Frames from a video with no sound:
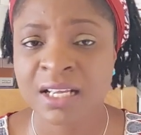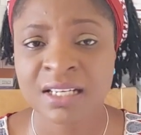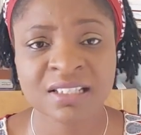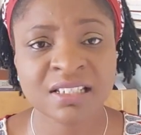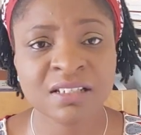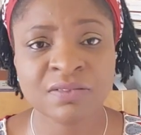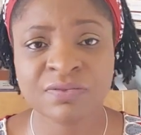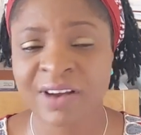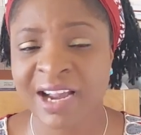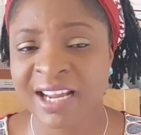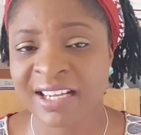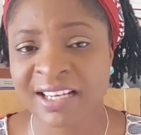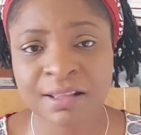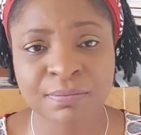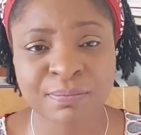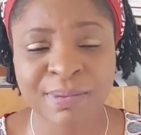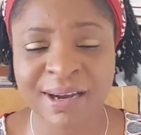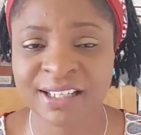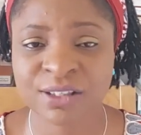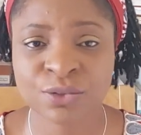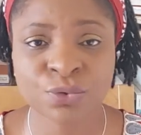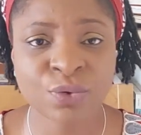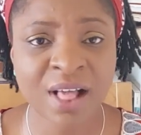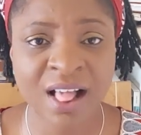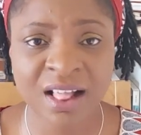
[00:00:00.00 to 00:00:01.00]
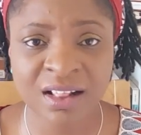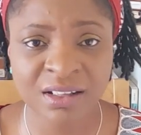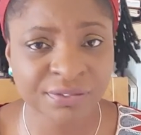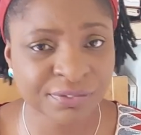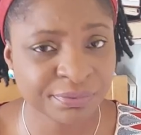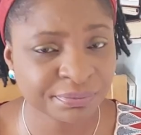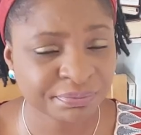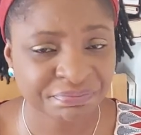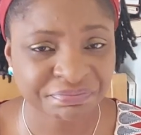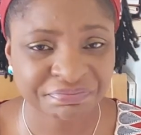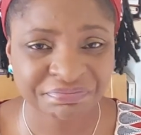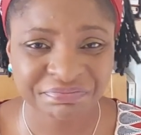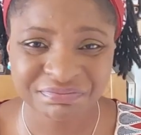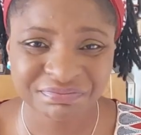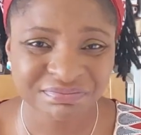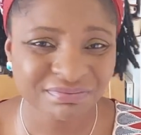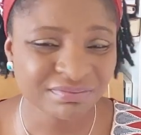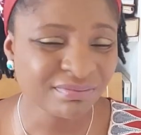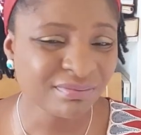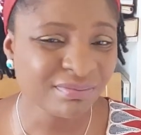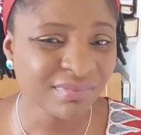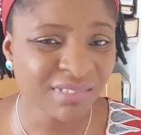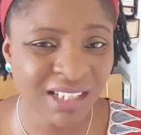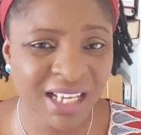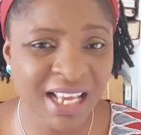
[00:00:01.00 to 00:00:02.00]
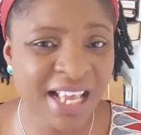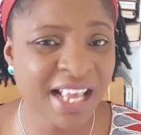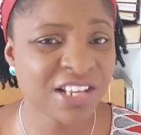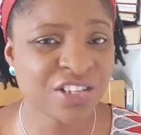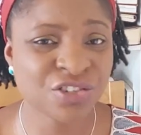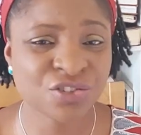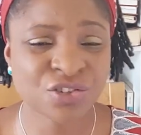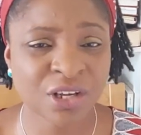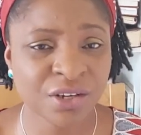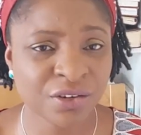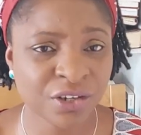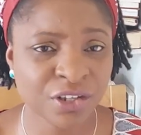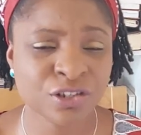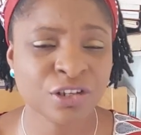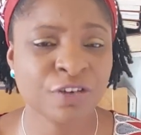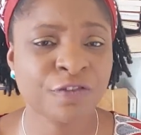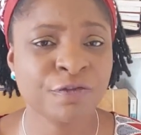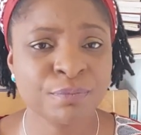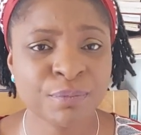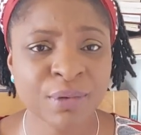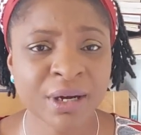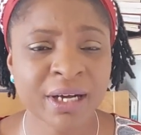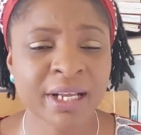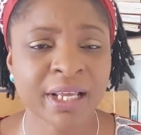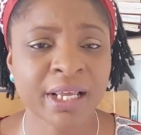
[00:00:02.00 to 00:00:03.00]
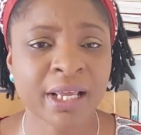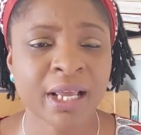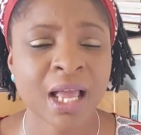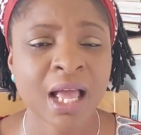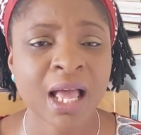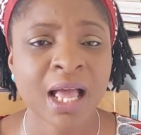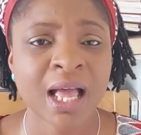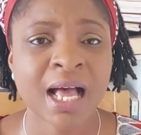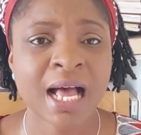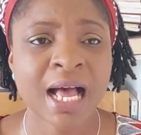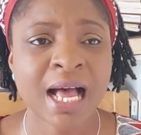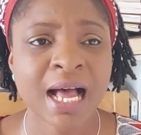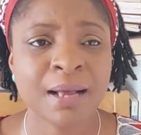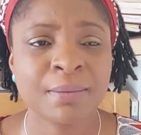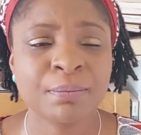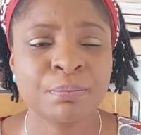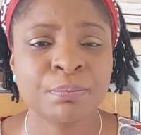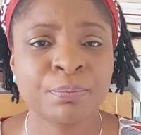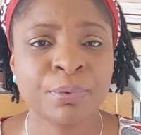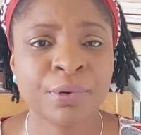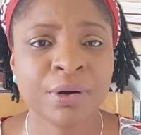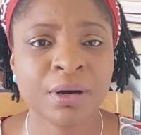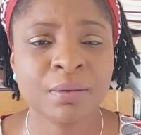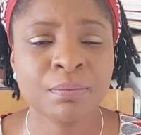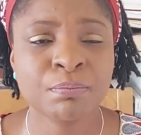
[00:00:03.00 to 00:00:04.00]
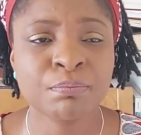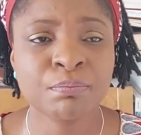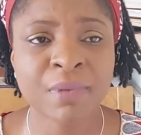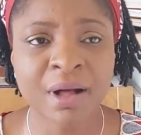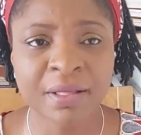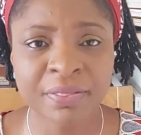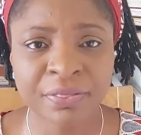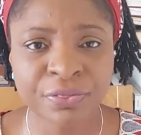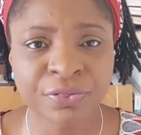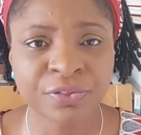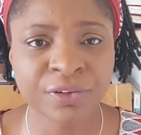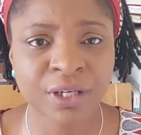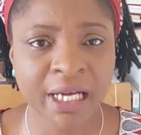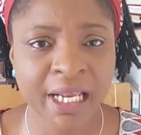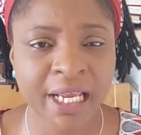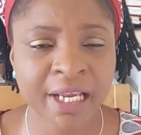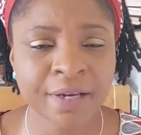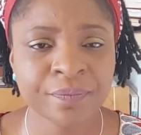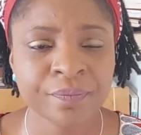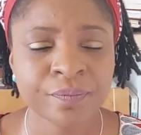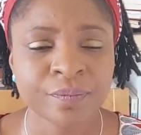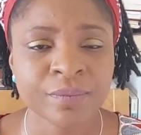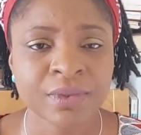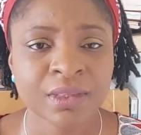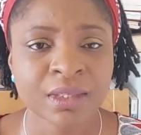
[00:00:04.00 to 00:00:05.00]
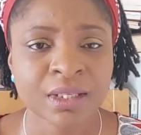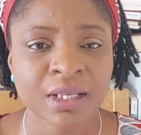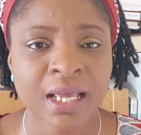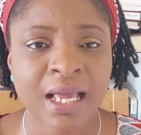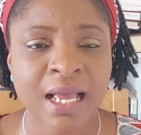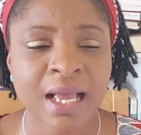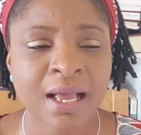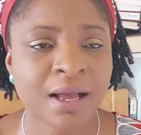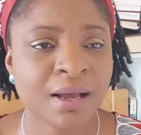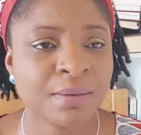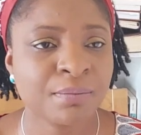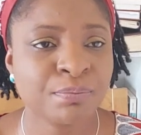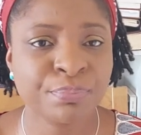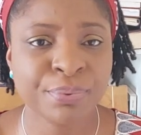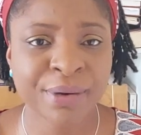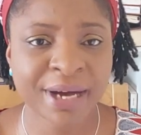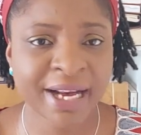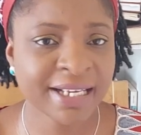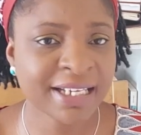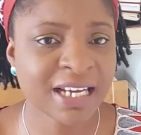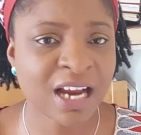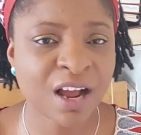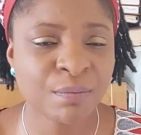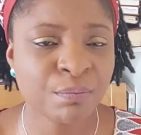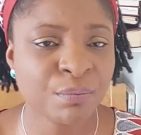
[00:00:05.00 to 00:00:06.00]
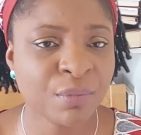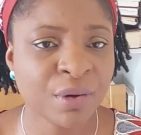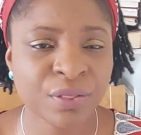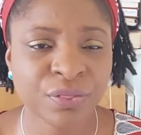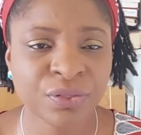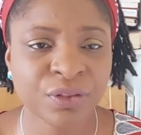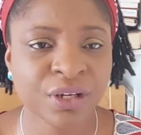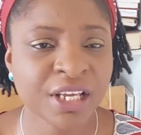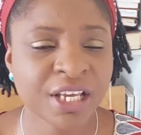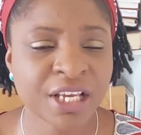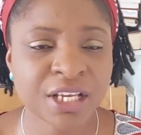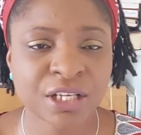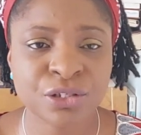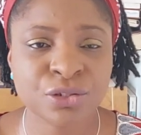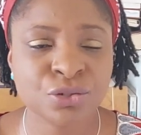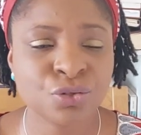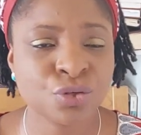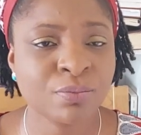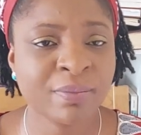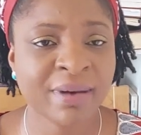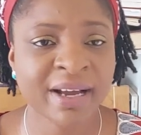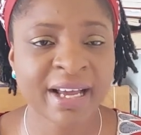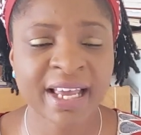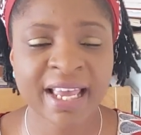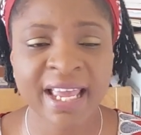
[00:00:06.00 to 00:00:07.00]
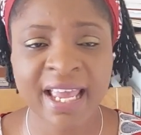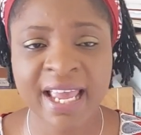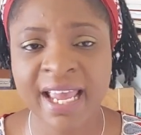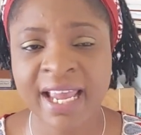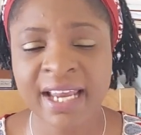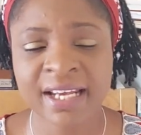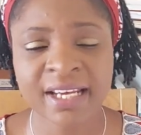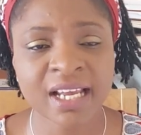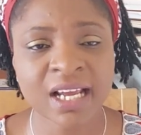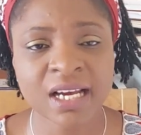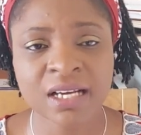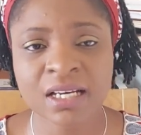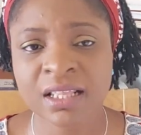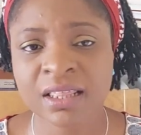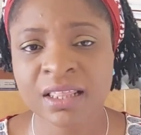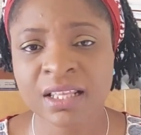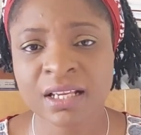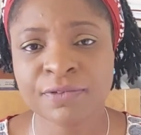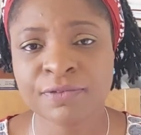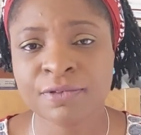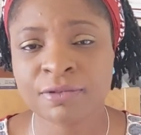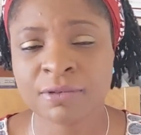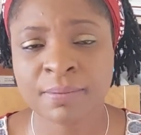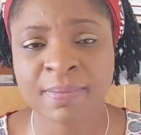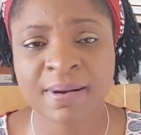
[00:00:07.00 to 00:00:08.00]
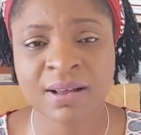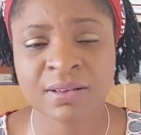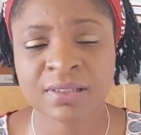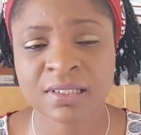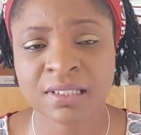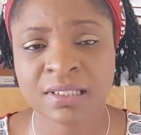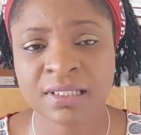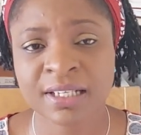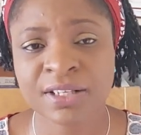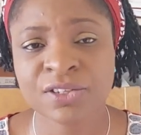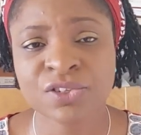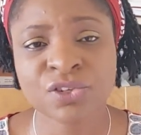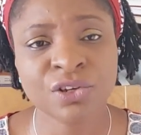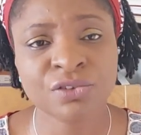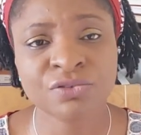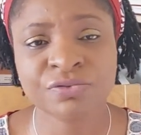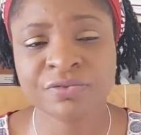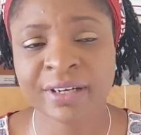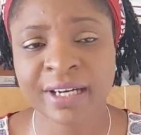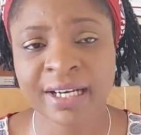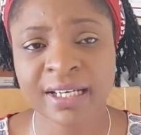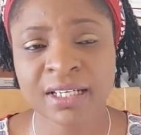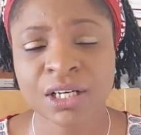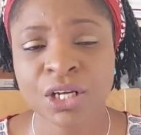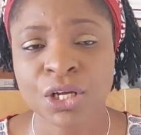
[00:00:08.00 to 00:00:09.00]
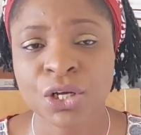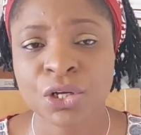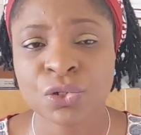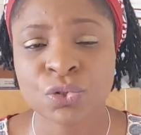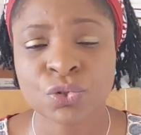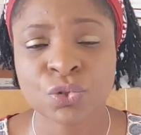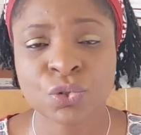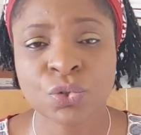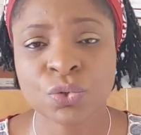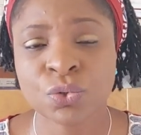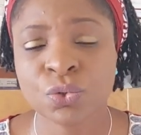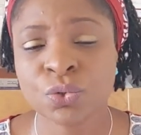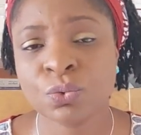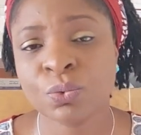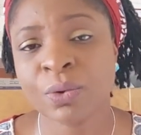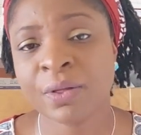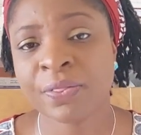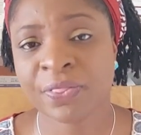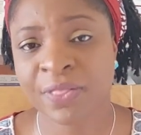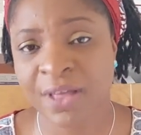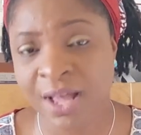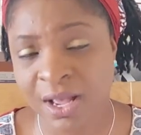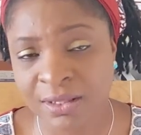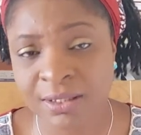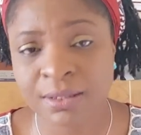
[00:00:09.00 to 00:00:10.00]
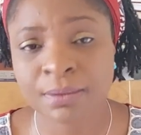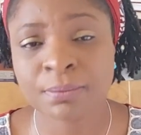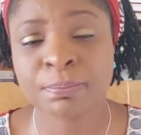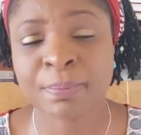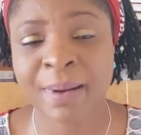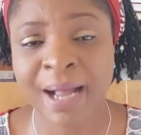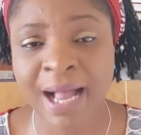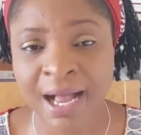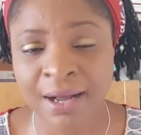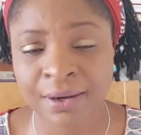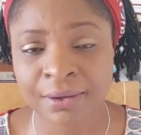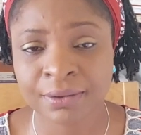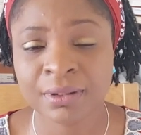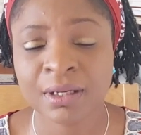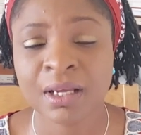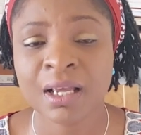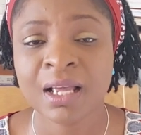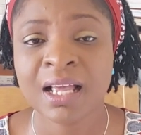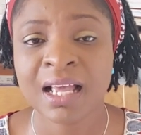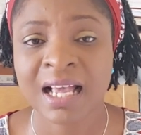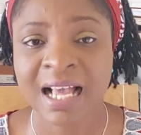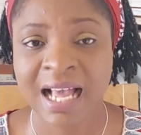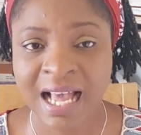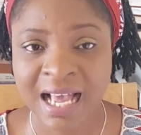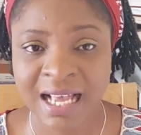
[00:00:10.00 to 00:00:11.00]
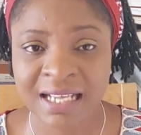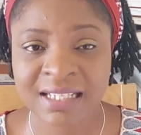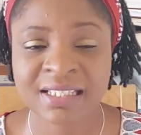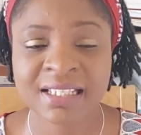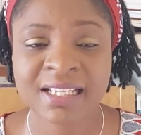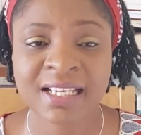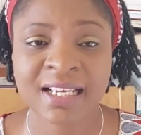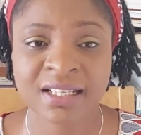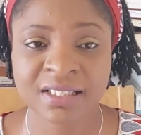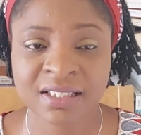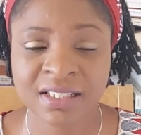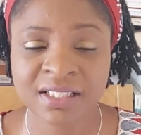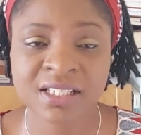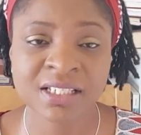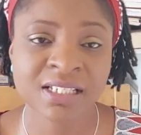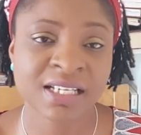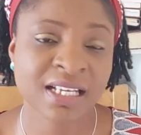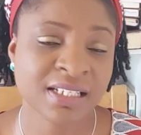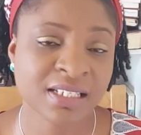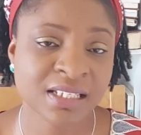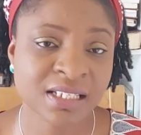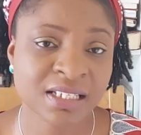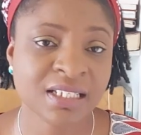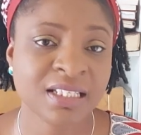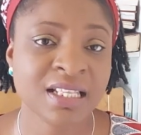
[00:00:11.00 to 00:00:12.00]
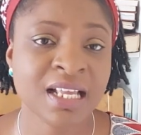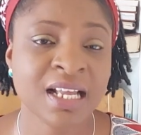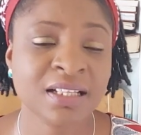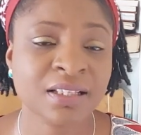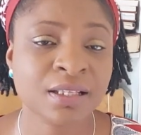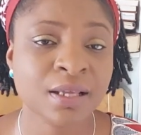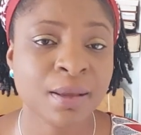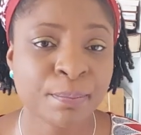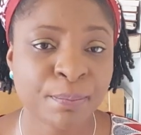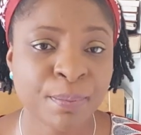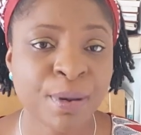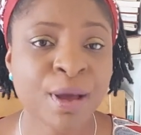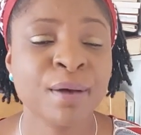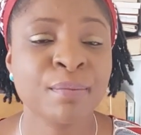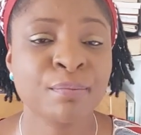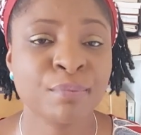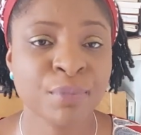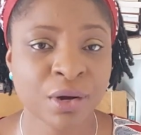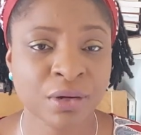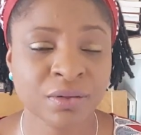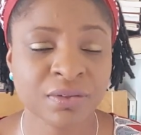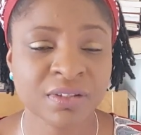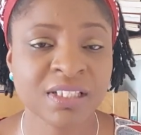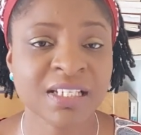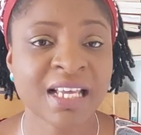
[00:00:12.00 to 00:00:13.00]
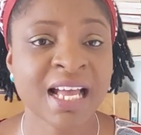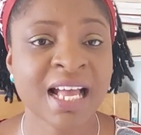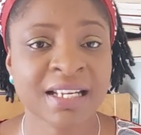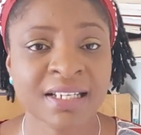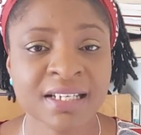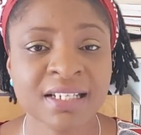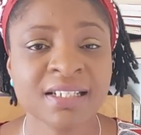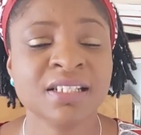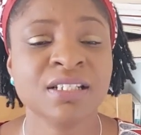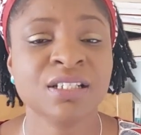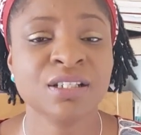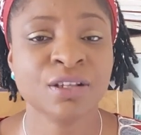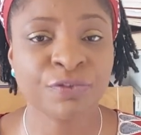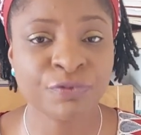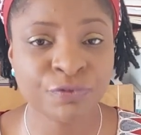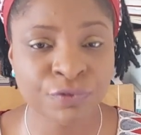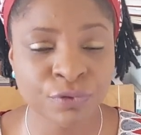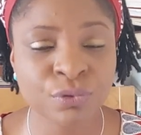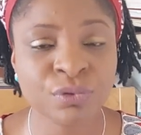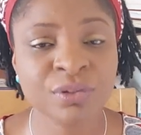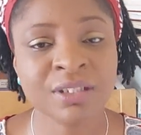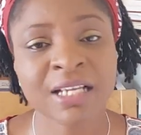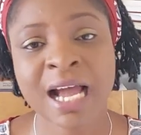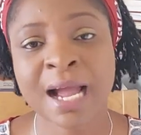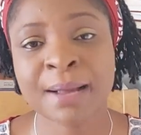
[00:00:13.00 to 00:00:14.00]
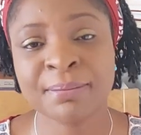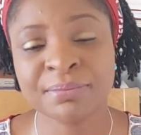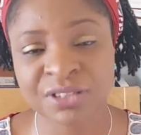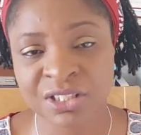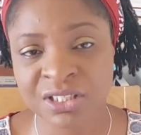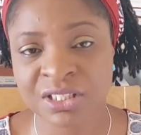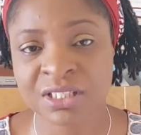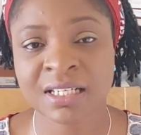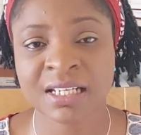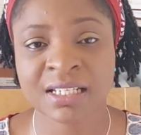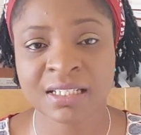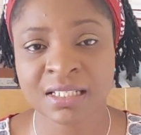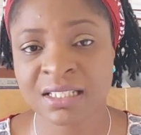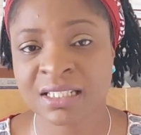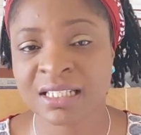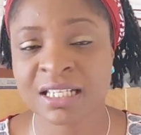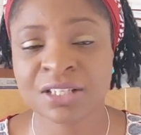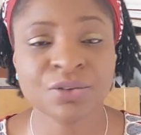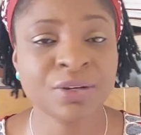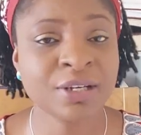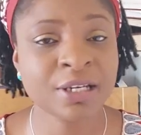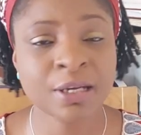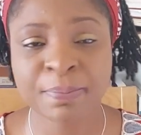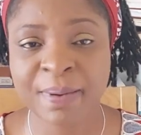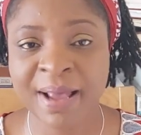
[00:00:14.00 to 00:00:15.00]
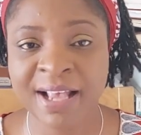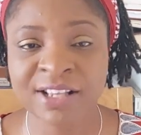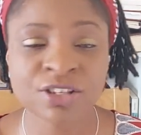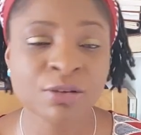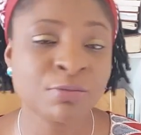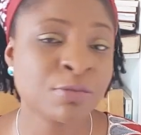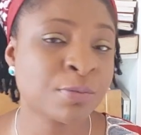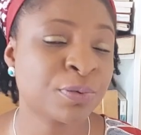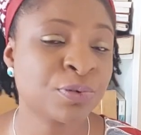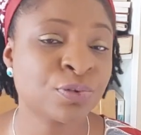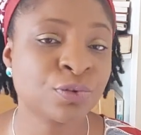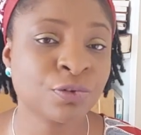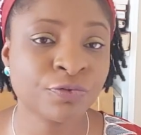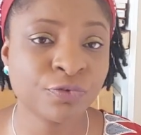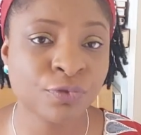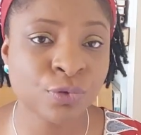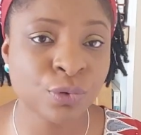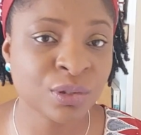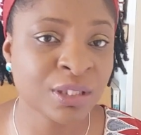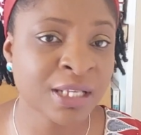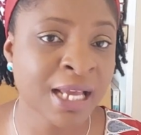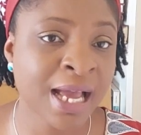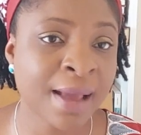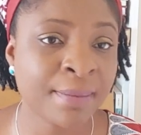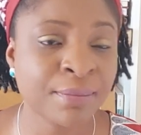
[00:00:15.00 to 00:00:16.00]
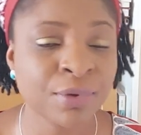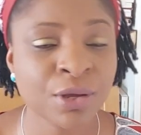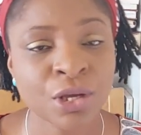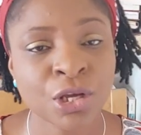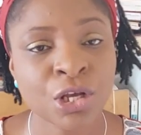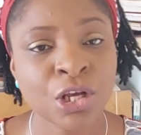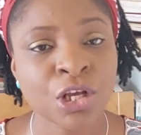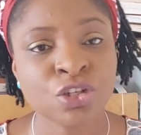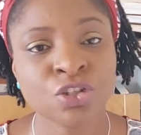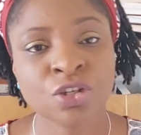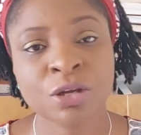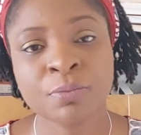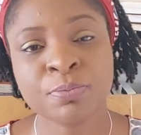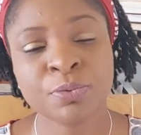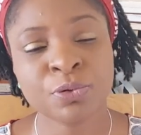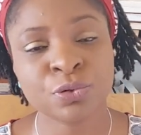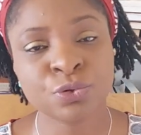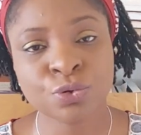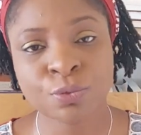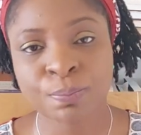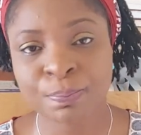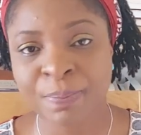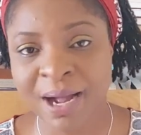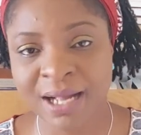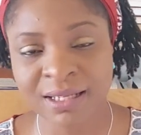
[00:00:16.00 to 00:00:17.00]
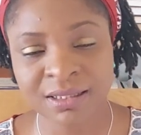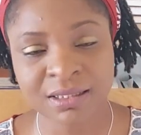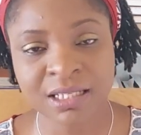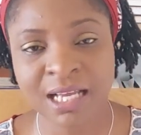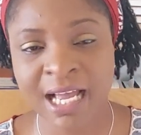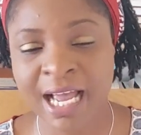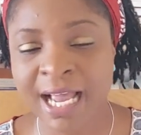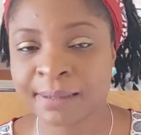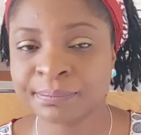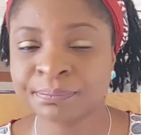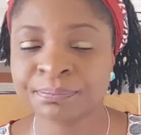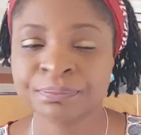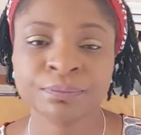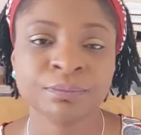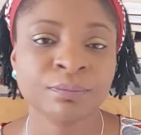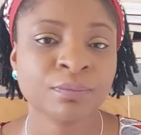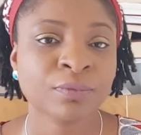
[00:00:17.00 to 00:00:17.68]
divided by 12 is not a lot of money. But monthly, breakdown monthly is you might earn anything from about 600 to 1,000 pounds as a teaching assistant per month, and this is a full-time teaching assistant. So it depends. Some people do full-time, some people do part-time.